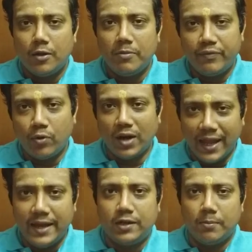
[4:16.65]
before
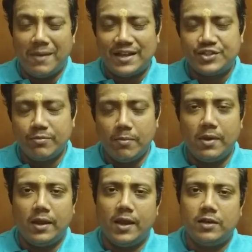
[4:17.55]
8, maximum
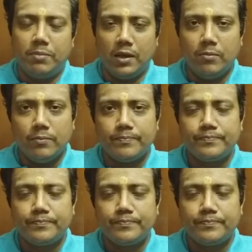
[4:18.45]
by 8 p.m.